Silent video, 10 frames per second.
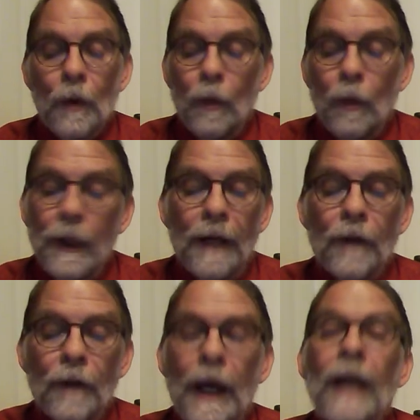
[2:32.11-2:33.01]
We
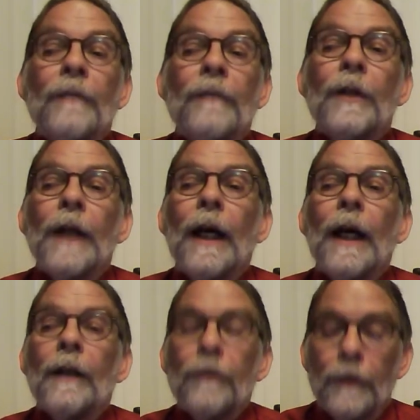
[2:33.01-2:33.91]
never
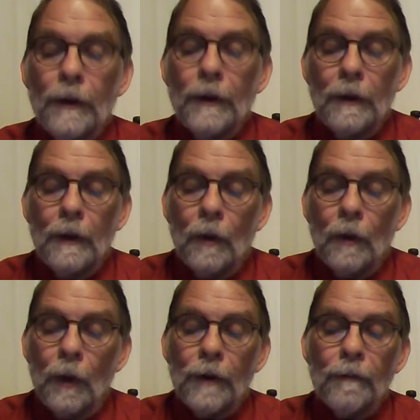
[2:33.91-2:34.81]
advertised.
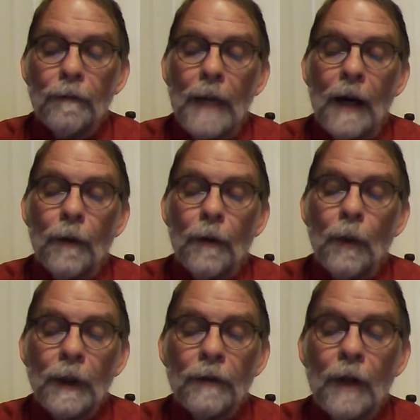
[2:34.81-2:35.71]
Word of mouth
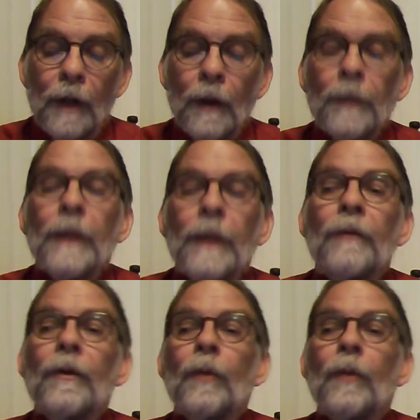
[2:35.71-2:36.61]
won us all the
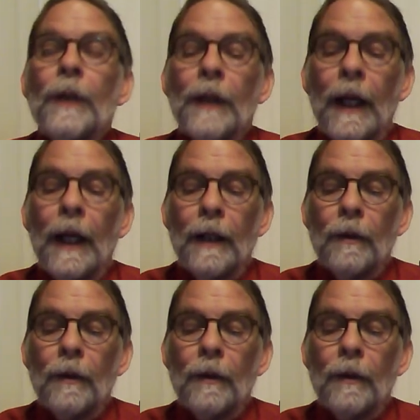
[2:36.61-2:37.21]
business we could handle.